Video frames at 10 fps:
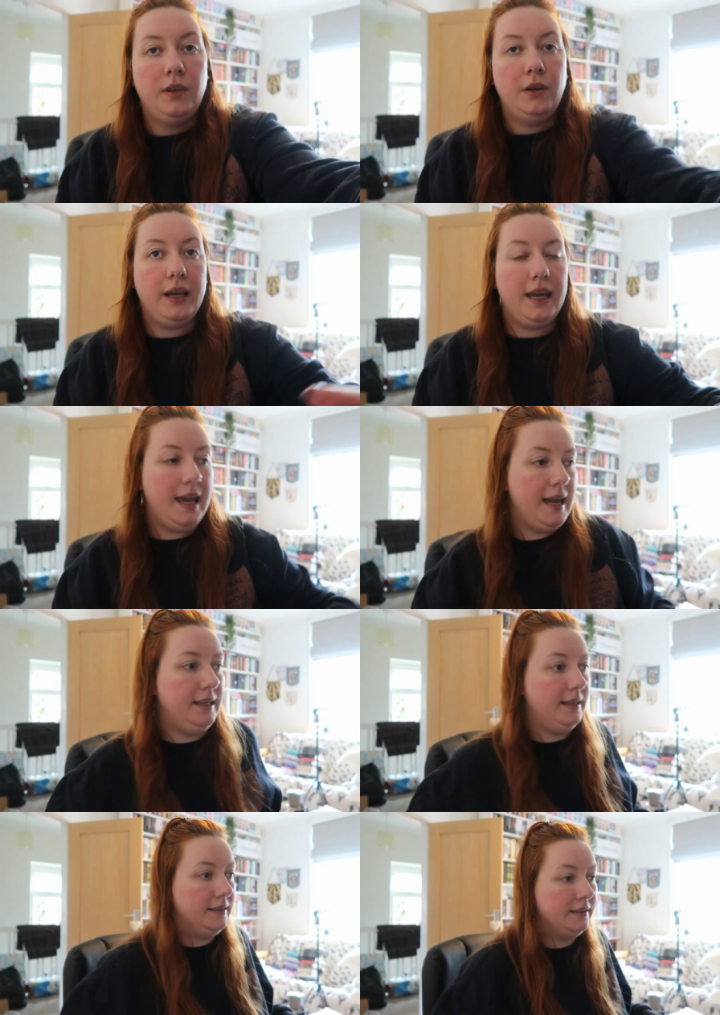Okay,
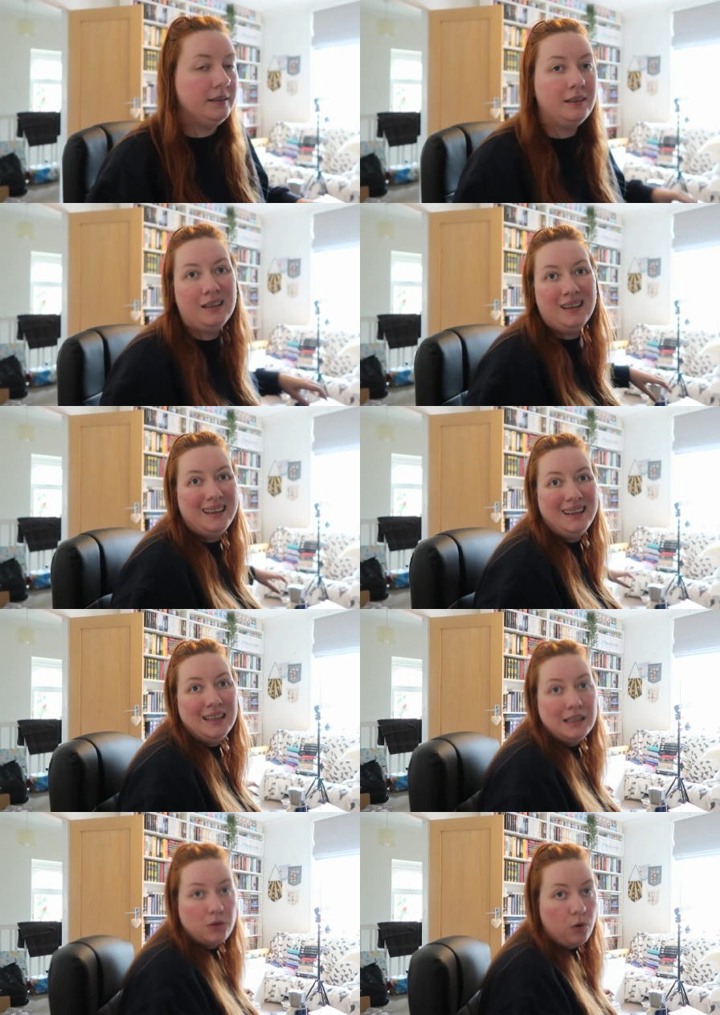hey.
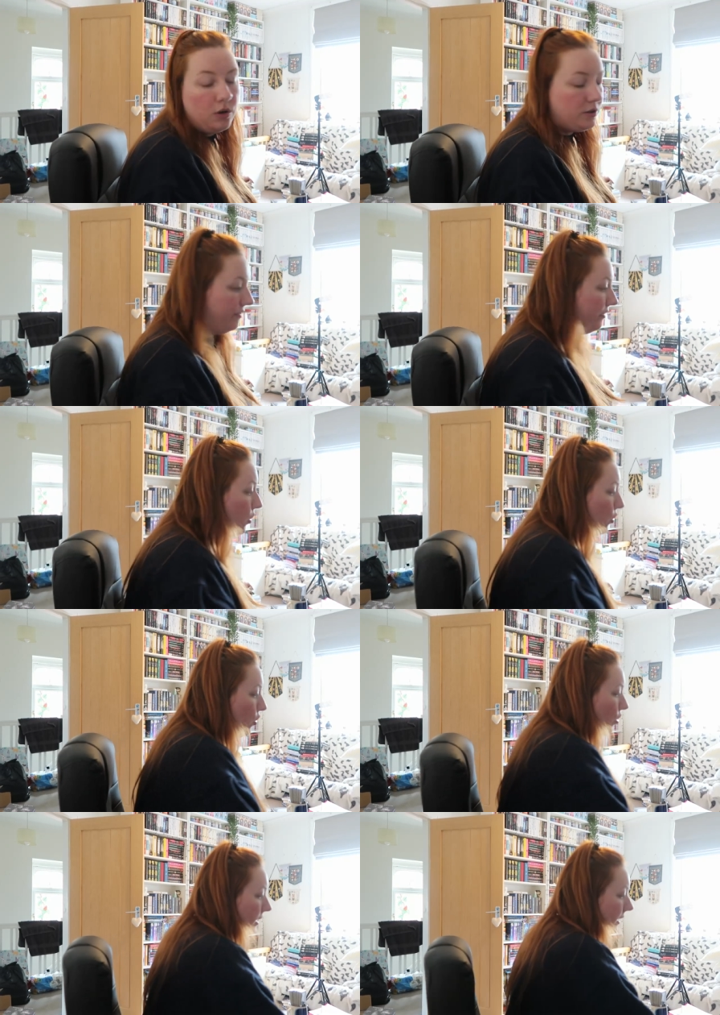It's quarter to
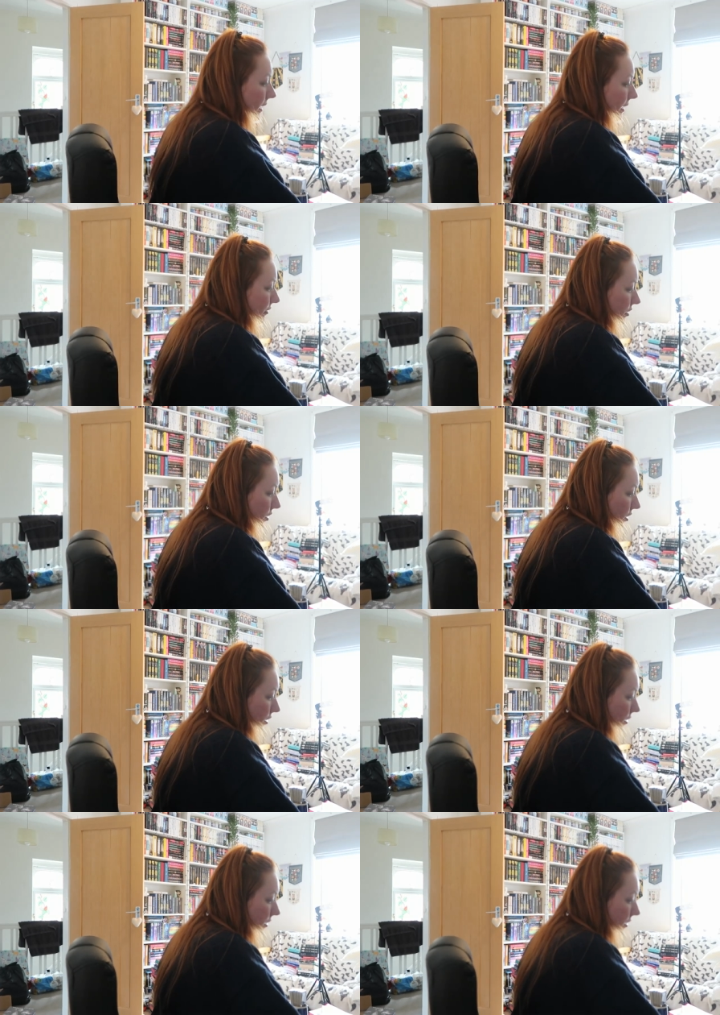four in the
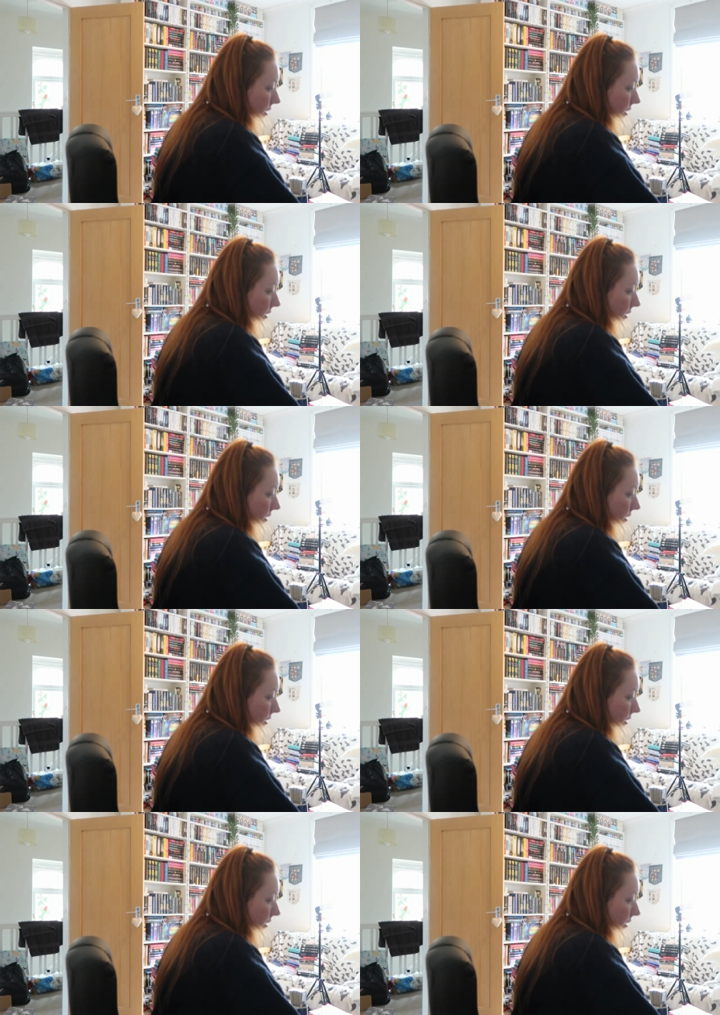afternoon.